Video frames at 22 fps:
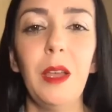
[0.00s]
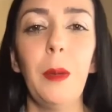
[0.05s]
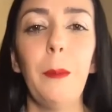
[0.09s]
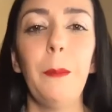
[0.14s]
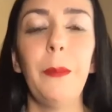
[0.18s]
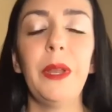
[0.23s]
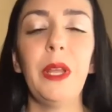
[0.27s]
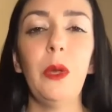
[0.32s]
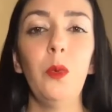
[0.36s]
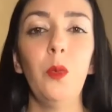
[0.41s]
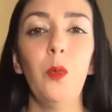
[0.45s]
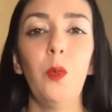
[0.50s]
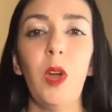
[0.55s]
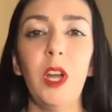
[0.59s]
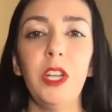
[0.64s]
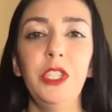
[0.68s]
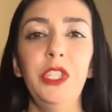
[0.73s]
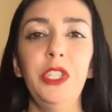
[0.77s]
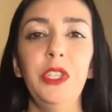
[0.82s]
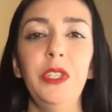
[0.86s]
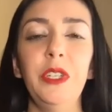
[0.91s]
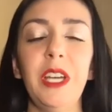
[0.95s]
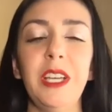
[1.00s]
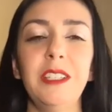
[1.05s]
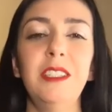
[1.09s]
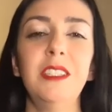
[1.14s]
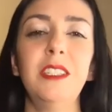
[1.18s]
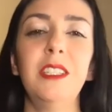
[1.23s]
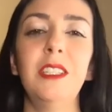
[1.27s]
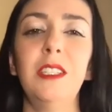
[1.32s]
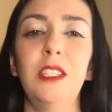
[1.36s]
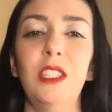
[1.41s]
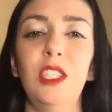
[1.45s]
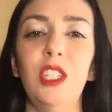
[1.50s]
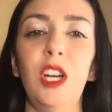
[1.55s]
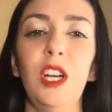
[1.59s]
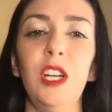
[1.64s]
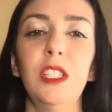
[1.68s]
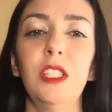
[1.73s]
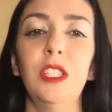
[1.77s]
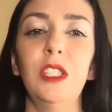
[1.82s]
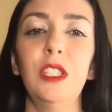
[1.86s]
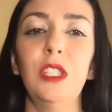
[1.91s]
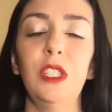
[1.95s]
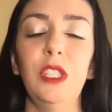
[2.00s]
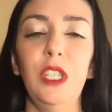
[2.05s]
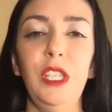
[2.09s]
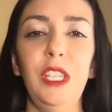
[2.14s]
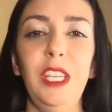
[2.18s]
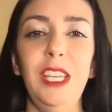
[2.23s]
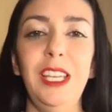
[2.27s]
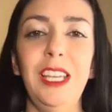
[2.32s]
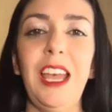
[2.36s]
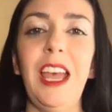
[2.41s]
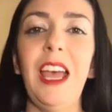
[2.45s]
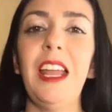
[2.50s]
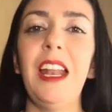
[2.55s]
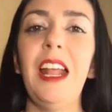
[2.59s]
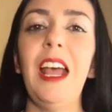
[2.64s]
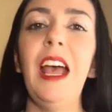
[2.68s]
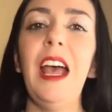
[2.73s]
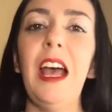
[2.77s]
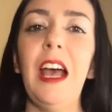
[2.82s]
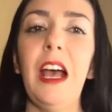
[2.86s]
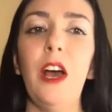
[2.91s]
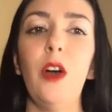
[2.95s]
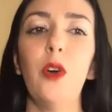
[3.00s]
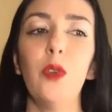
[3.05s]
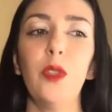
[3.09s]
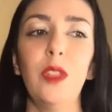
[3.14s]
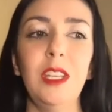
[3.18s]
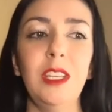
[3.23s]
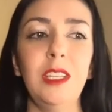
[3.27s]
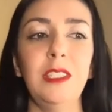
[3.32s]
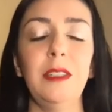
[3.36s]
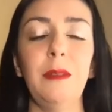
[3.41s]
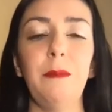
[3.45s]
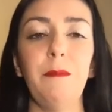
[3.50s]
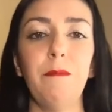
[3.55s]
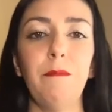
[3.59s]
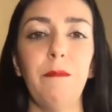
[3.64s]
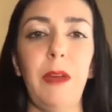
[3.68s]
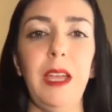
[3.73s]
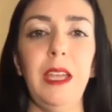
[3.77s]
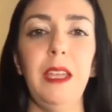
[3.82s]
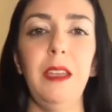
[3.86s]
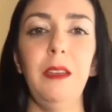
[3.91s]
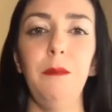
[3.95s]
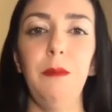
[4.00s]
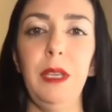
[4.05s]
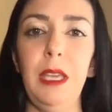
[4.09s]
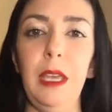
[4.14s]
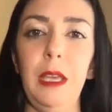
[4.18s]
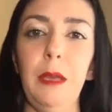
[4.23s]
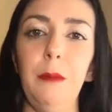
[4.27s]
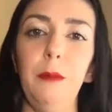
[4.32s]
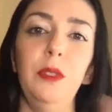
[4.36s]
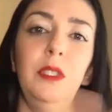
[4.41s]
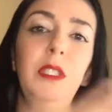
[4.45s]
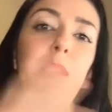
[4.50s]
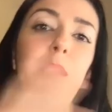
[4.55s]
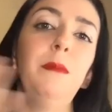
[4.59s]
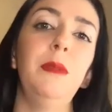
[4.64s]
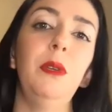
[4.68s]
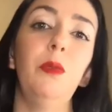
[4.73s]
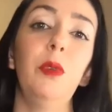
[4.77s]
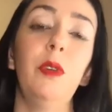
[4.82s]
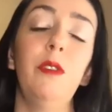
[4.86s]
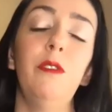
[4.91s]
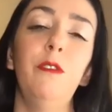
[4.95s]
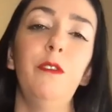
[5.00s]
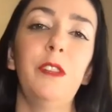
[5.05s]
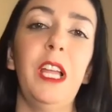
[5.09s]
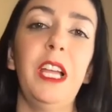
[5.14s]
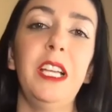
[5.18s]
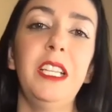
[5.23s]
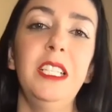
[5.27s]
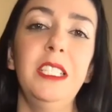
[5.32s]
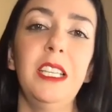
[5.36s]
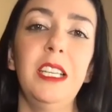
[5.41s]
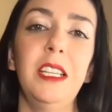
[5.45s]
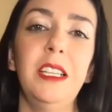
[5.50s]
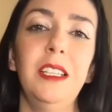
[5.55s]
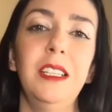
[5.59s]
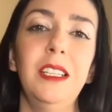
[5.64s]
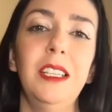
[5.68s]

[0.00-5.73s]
But I want you guys to start looking at how this might be able to be reflected.